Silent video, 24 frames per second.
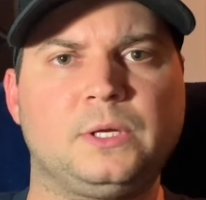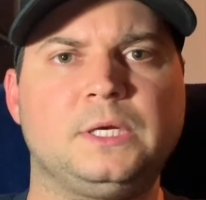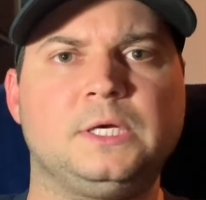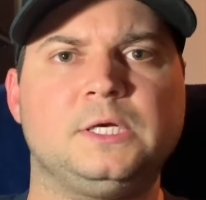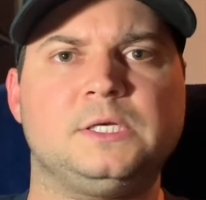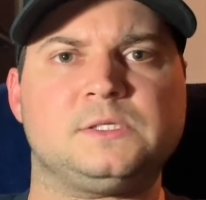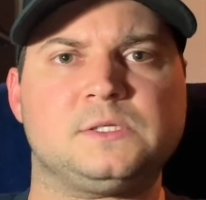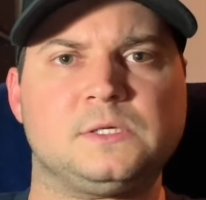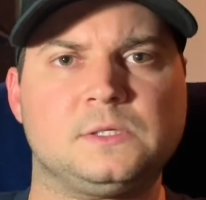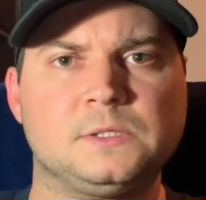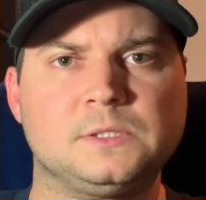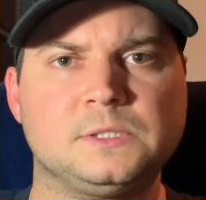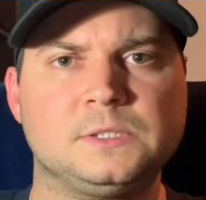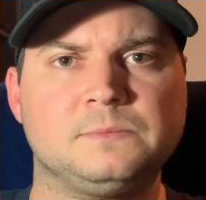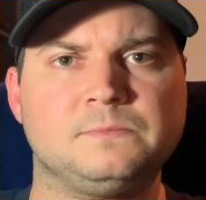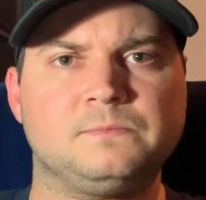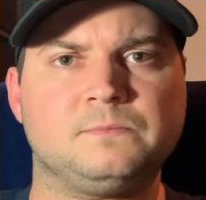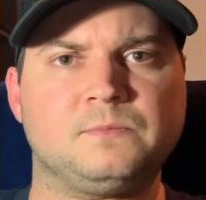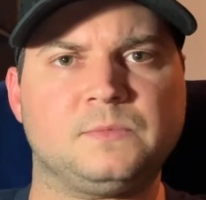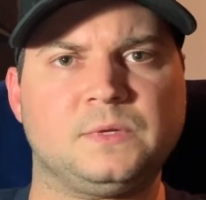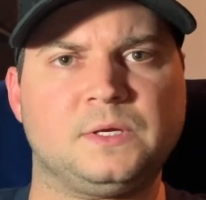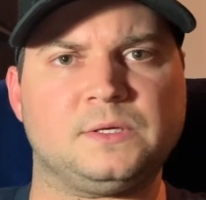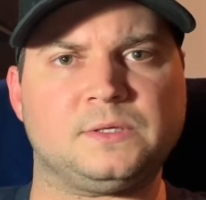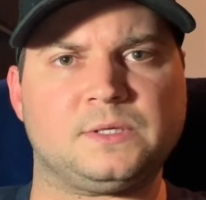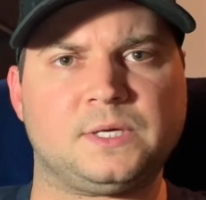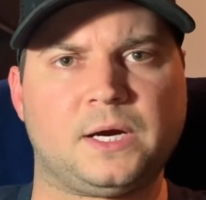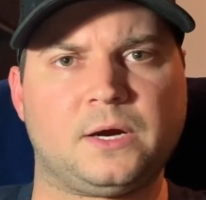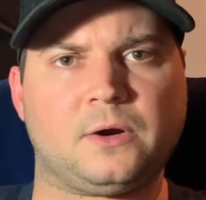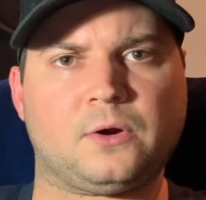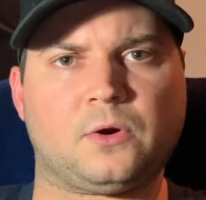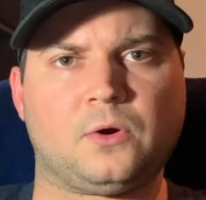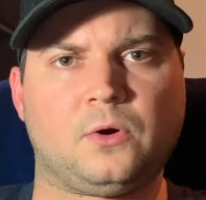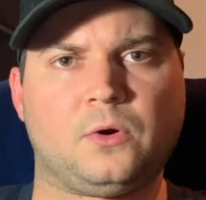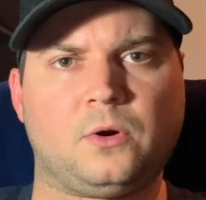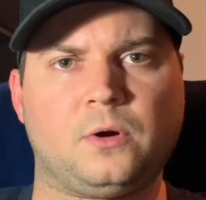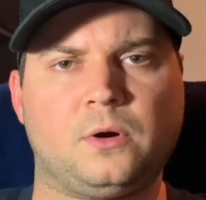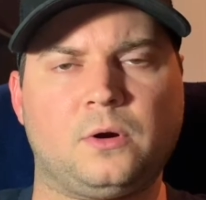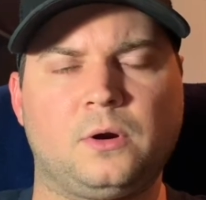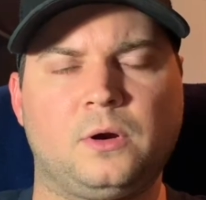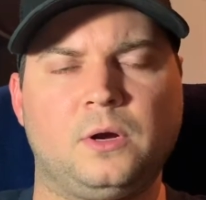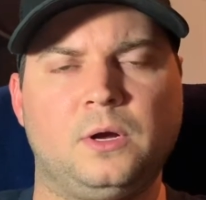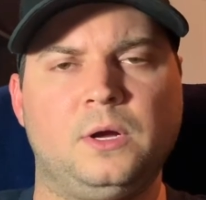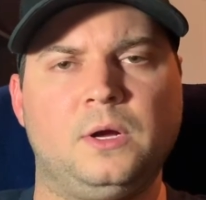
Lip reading: easily, the entire car.